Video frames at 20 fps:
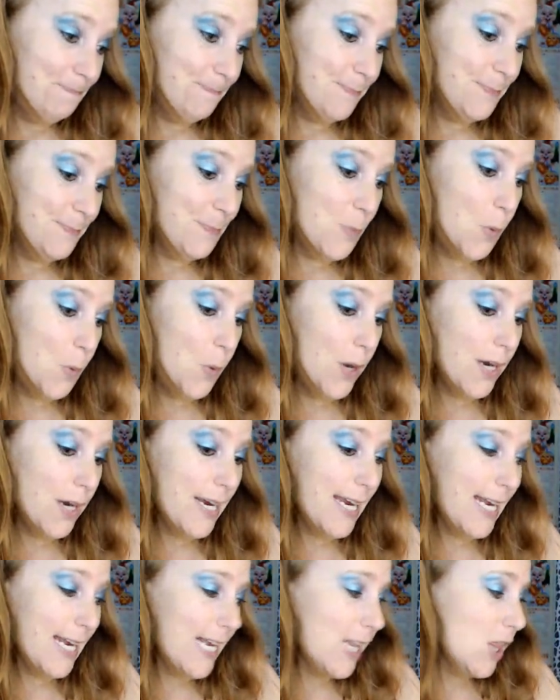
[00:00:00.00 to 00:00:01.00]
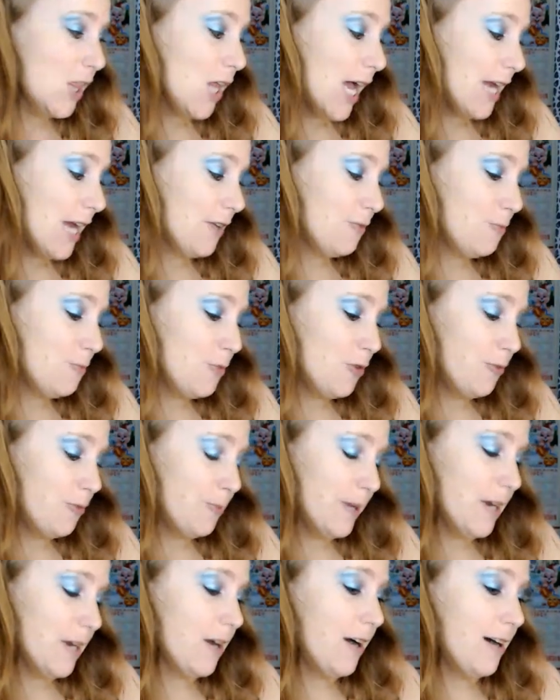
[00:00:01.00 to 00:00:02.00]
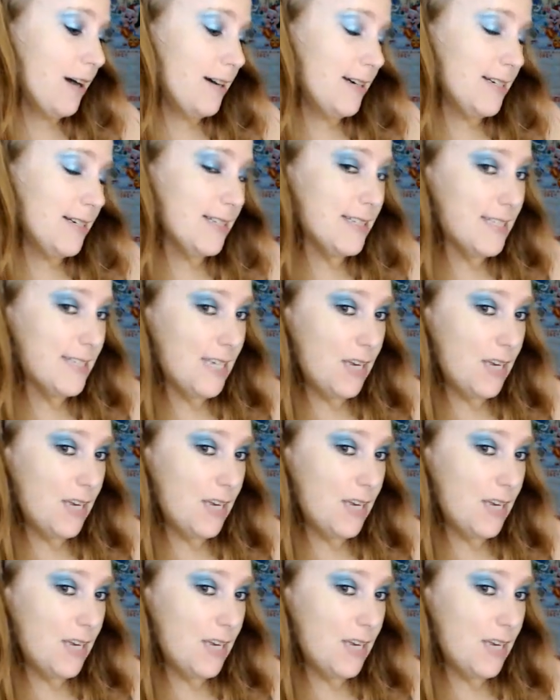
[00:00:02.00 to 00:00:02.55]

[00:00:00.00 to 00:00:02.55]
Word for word: We're getting a lot of movement cards.